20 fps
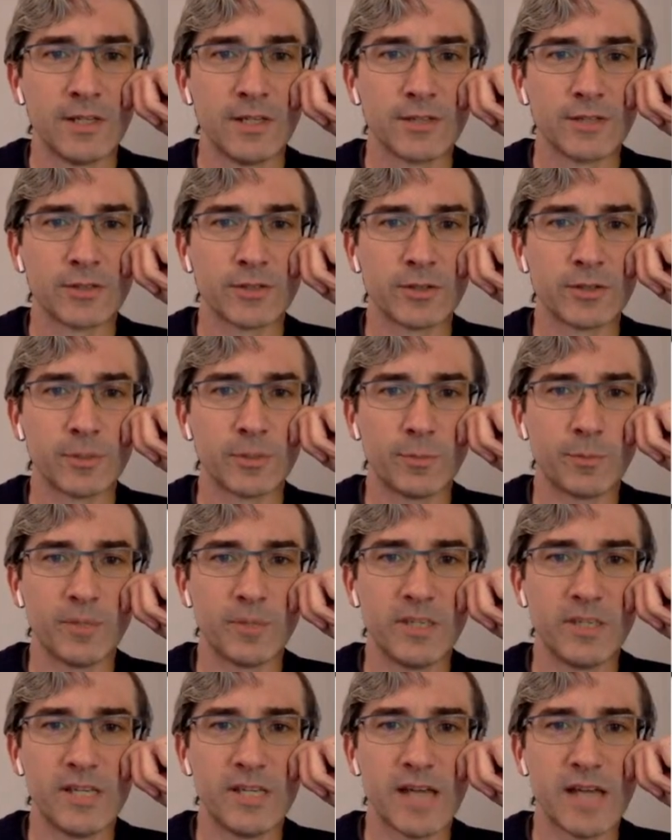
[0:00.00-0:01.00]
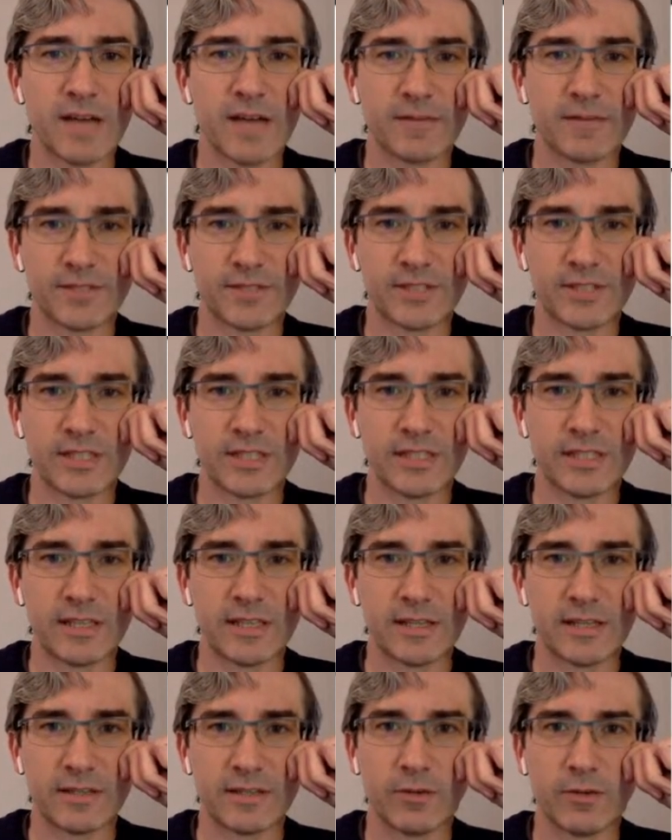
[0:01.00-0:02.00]
So the
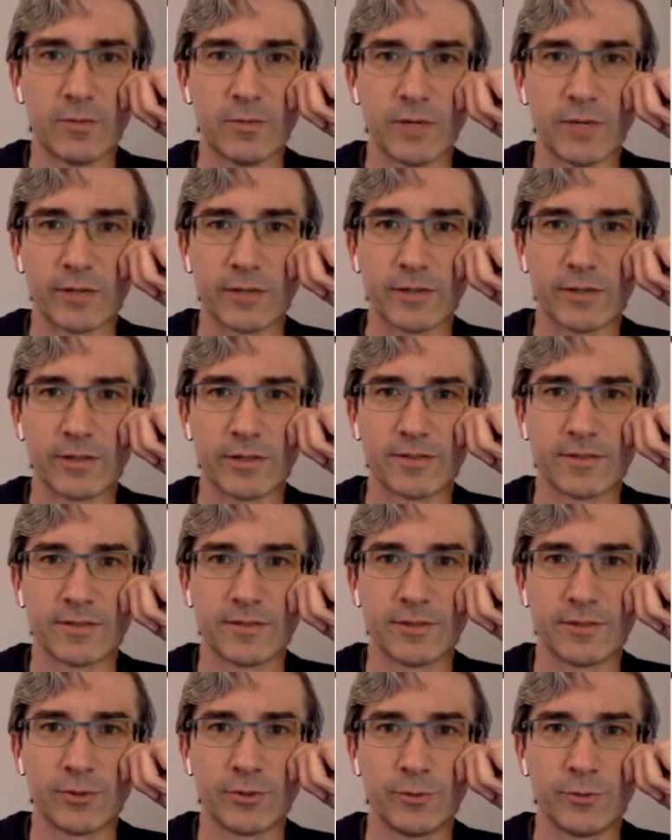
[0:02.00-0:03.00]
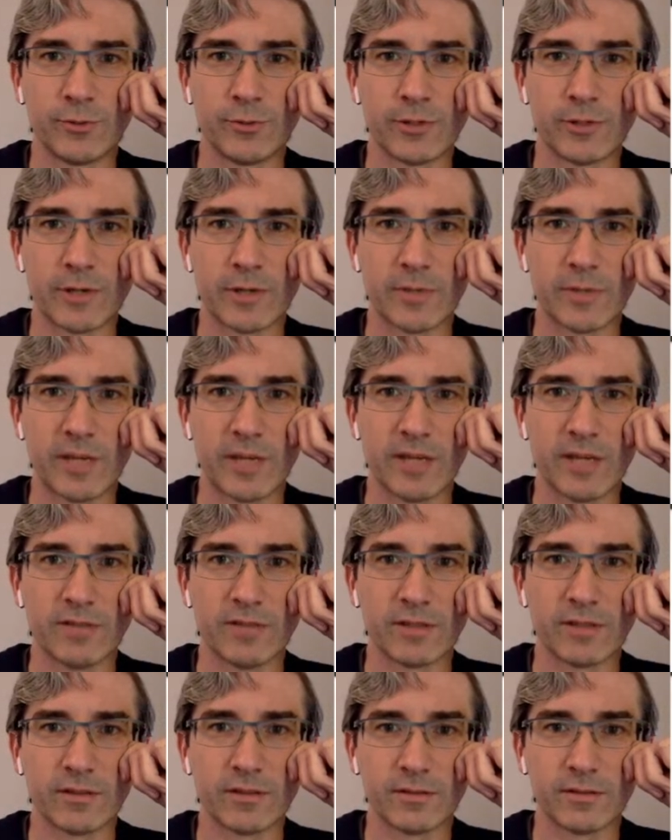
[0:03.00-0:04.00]
PFC, oh my goodness, zoom, you're not
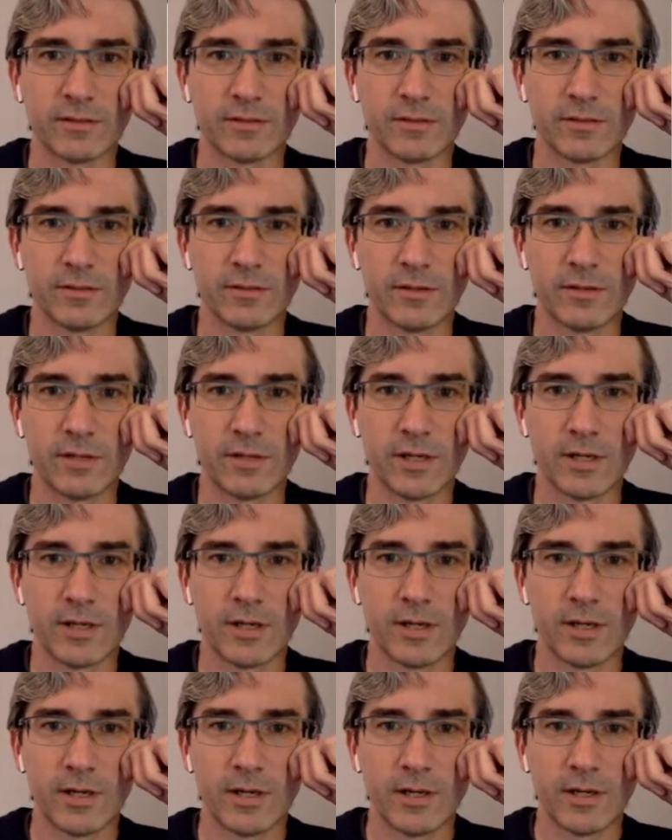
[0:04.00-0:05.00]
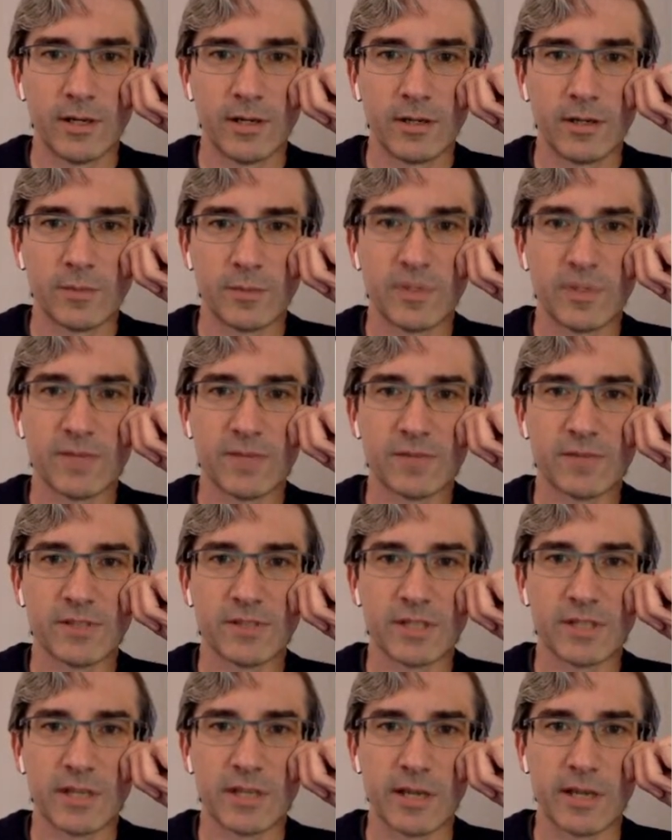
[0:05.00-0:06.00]
behaving.
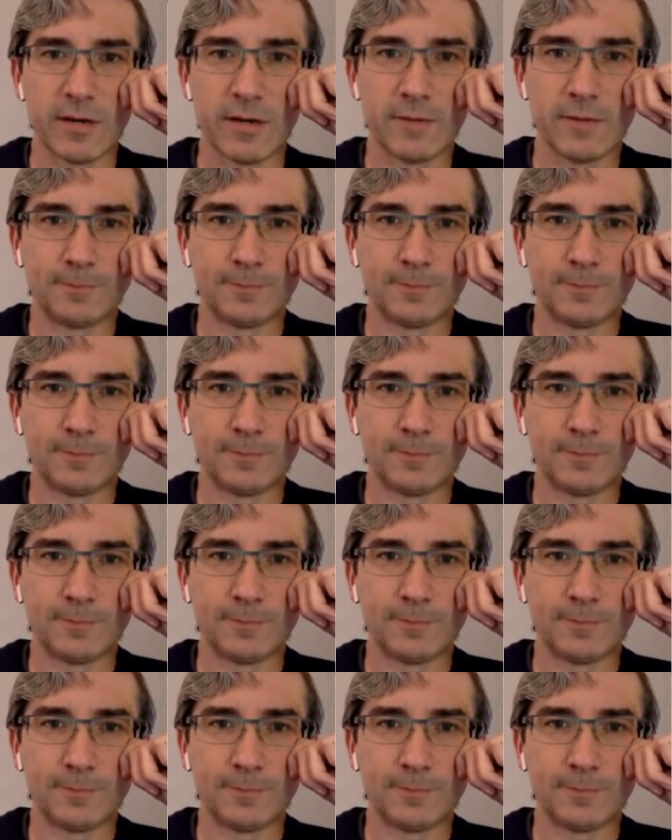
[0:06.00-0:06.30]
PFC here,